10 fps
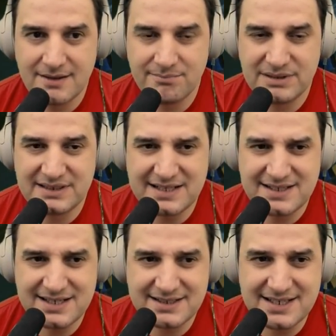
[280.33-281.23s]
But that's
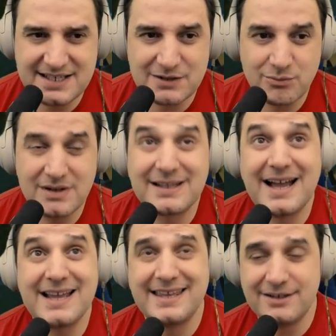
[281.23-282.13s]
it. This is what
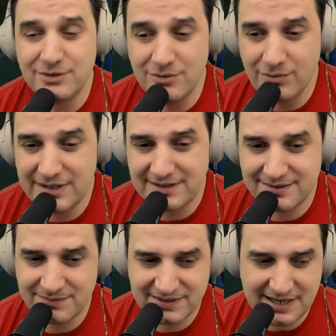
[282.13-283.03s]
I can do with
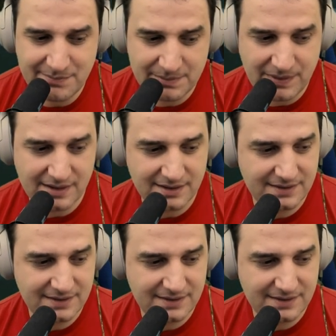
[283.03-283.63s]
Cyberpunk.